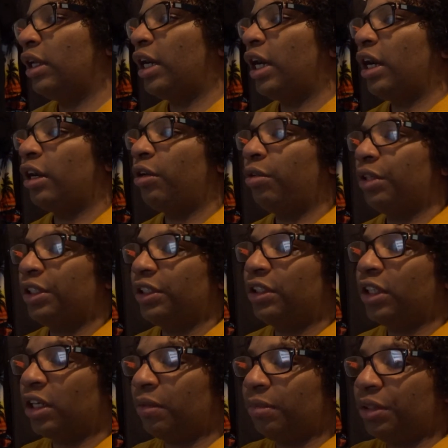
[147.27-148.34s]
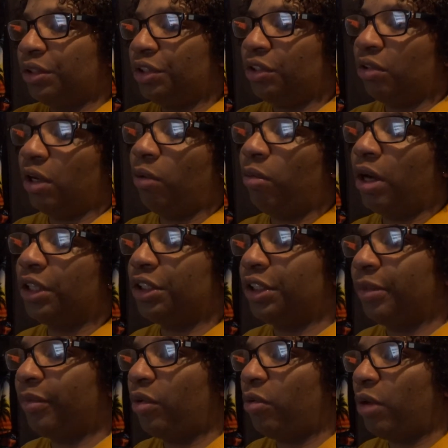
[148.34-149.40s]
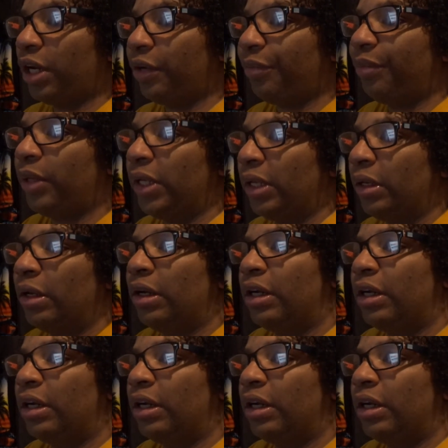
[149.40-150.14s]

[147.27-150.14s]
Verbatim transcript: uh, Chris Stuckman Show. I watch him quite a bit.